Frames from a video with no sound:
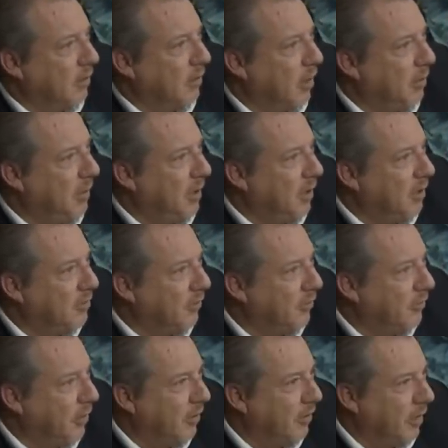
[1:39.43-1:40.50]
I mean, it just
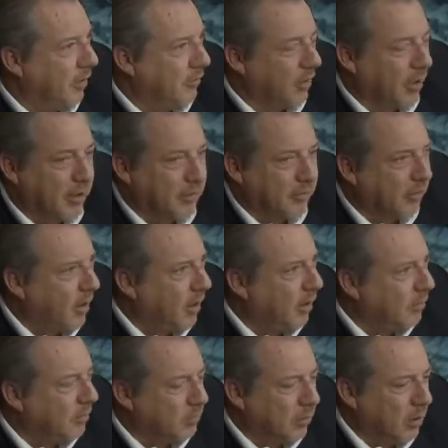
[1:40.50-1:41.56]
it's like saying,
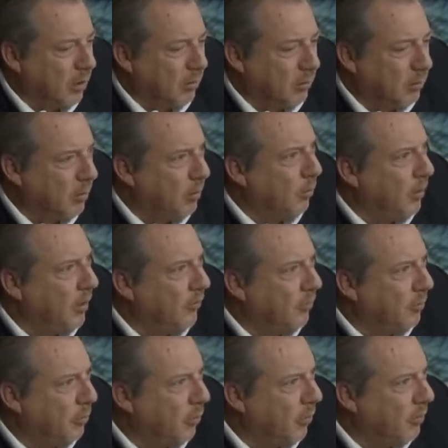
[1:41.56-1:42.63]
well, we
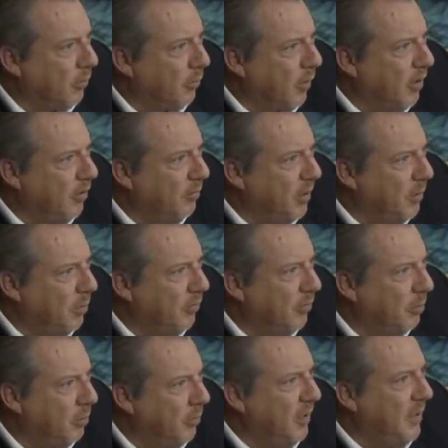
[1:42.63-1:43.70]
support the right of people to
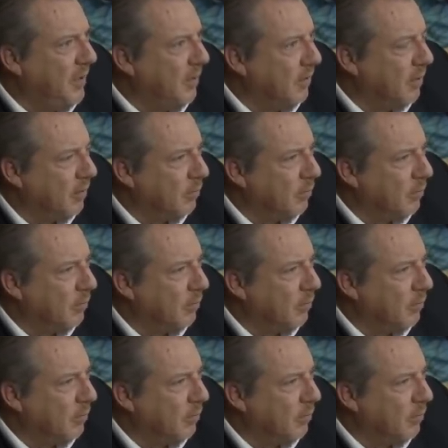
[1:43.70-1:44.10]
breathe. Well,